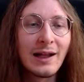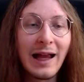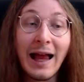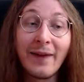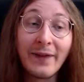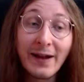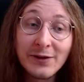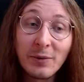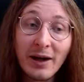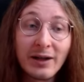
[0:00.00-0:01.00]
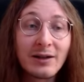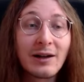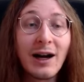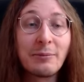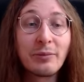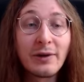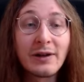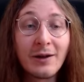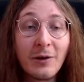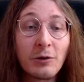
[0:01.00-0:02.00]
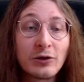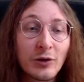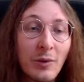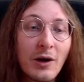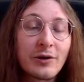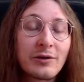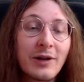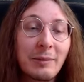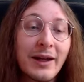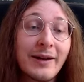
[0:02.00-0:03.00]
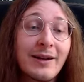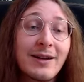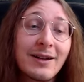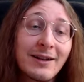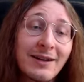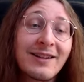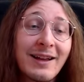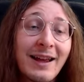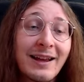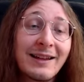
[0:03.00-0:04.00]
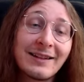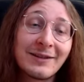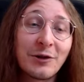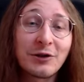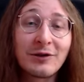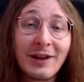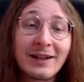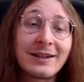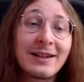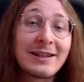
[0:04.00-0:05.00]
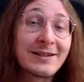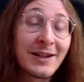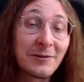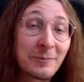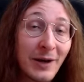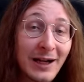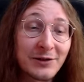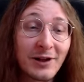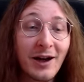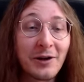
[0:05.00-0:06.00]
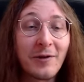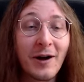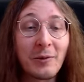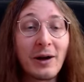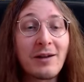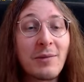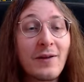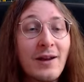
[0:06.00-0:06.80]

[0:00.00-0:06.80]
And that's why I'm pretty close to Maud. I mean, not like, it's still actually kind of far away, but